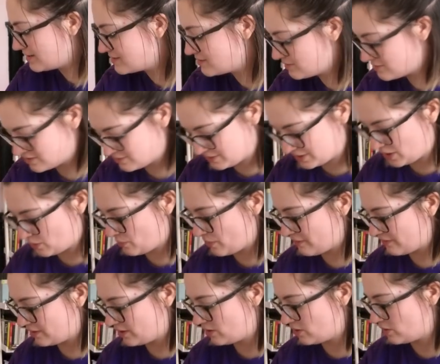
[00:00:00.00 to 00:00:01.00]
It's not something I
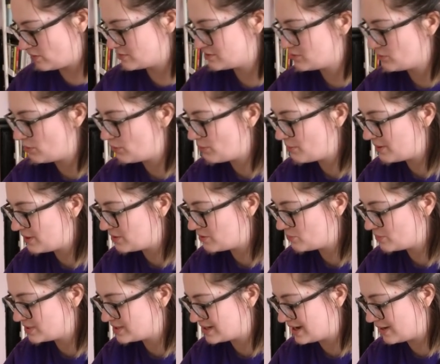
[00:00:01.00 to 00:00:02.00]
wear a lot, so I'm a bit
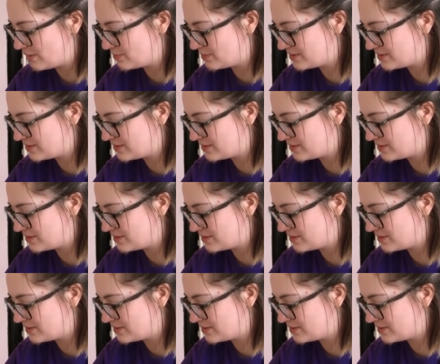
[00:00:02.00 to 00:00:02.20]
annoyed now